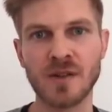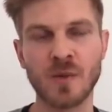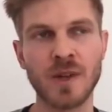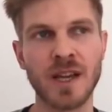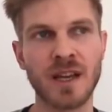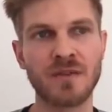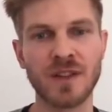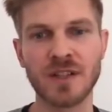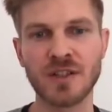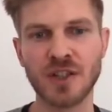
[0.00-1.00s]
So we have
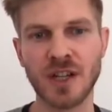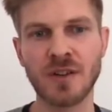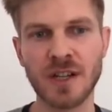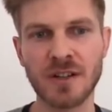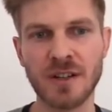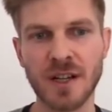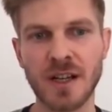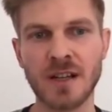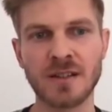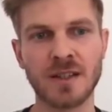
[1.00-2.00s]
a generator
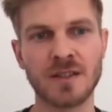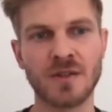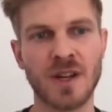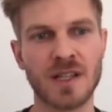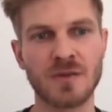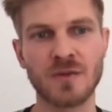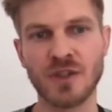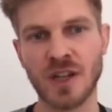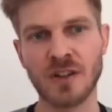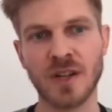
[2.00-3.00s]
that tries to
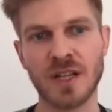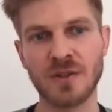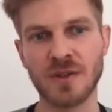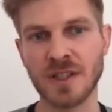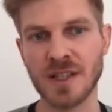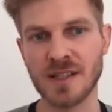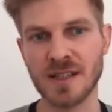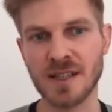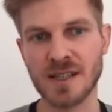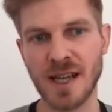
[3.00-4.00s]
generate
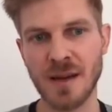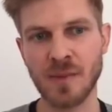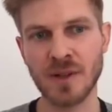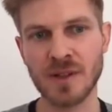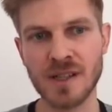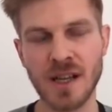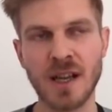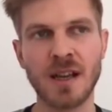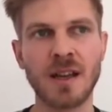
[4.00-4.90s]
realistic samples,